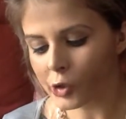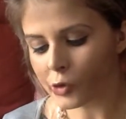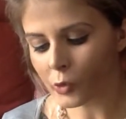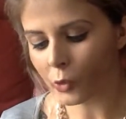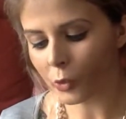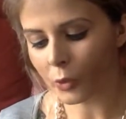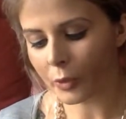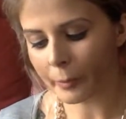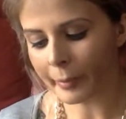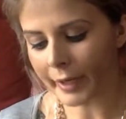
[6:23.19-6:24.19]
So the
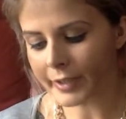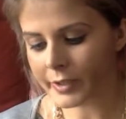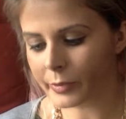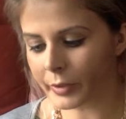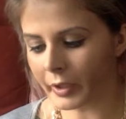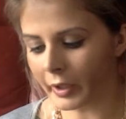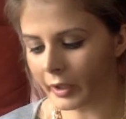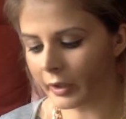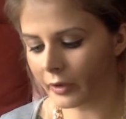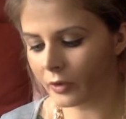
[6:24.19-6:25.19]
best
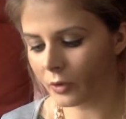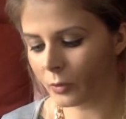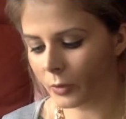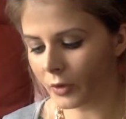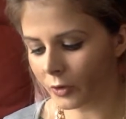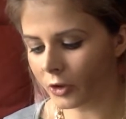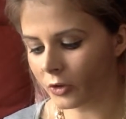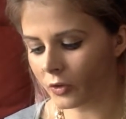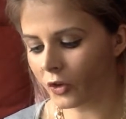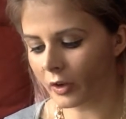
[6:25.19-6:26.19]
way, when you're
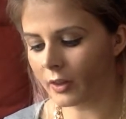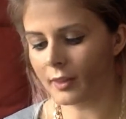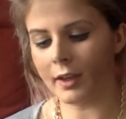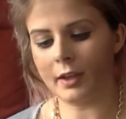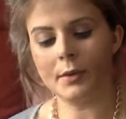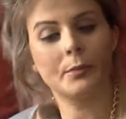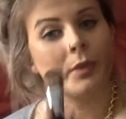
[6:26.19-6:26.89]
using the light,